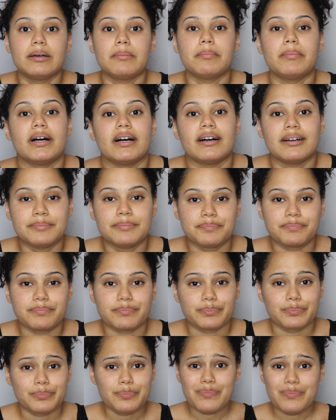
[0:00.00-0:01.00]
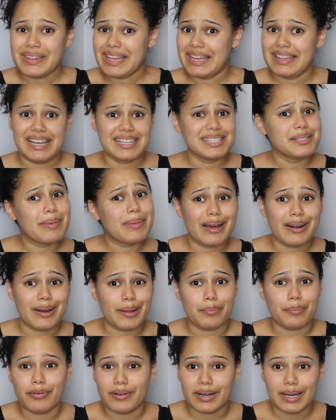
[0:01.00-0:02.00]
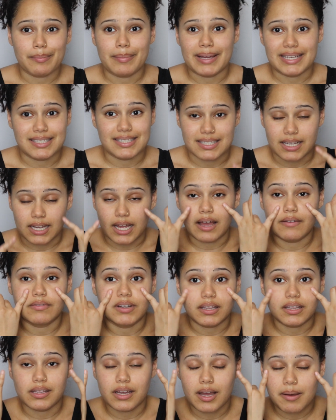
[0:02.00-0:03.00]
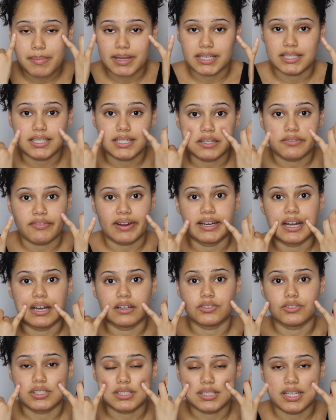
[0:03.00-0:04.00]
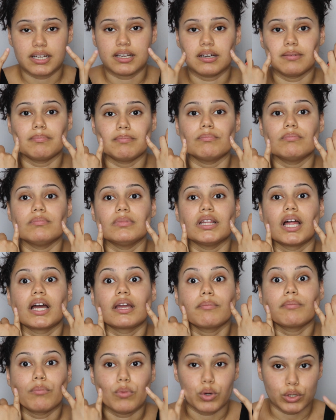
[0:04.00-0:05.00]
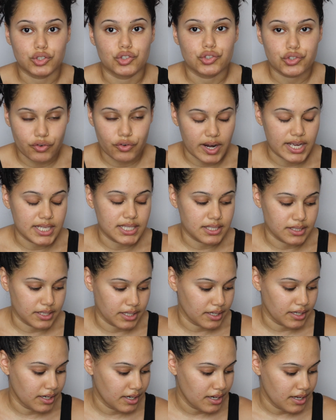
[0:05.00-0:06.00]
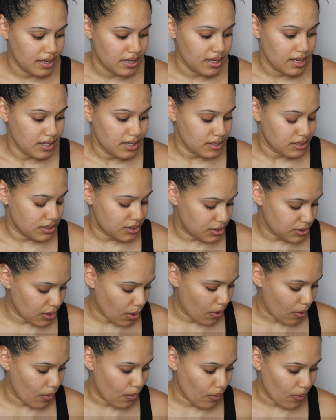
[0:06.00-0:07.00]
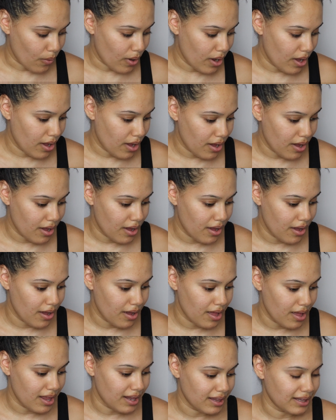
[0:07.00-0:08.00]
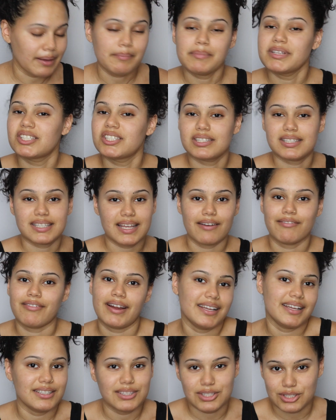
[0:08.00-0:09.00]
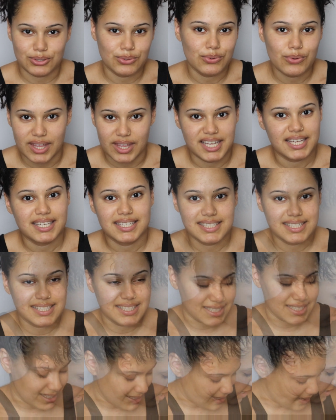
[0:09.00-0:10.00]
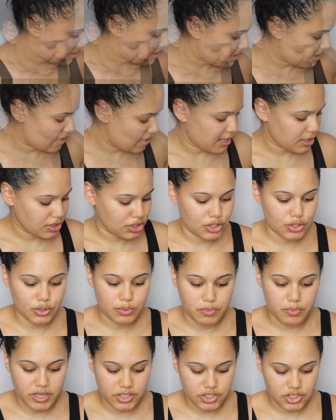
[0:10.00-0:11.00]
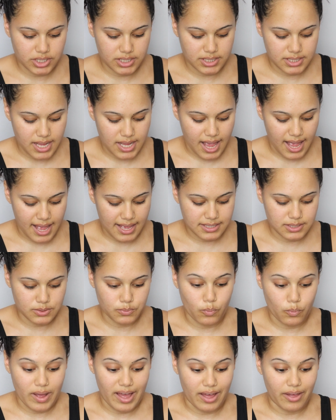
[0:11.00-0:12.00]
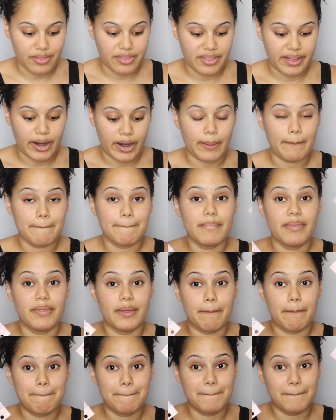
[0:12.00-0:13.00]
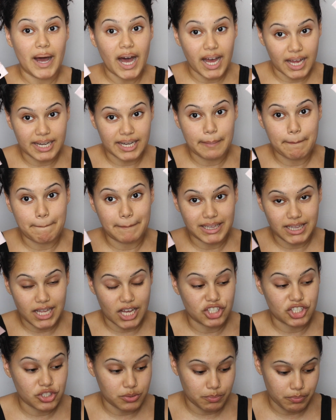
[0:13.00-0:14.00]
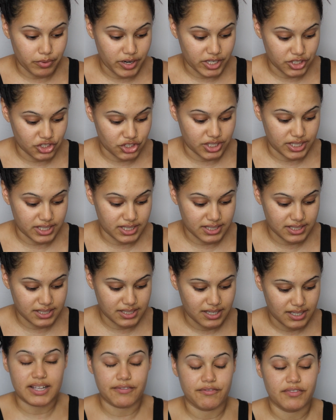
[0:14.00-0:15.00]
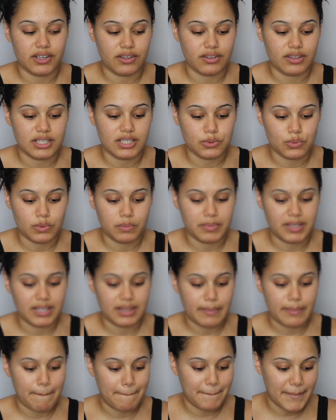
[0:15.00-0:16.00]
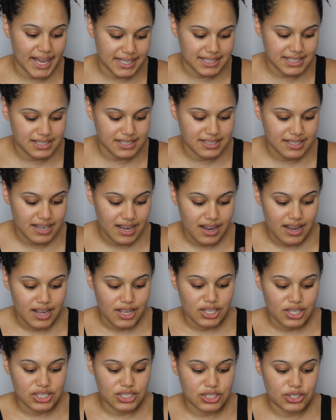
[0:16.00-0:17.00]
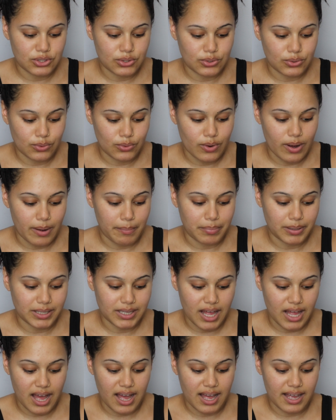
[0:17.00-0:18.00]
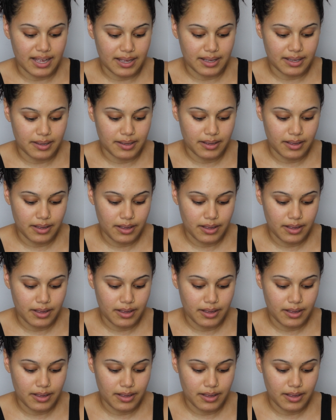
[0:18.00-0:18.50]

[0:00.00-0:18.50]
but that's about it. Pretty basic. I have nothing on my skin right now, just like a light moisturizer. So let me just get right into this. I did get 2 brushes as well. They are the Putty Blush brushes. I figured this would be the best to apply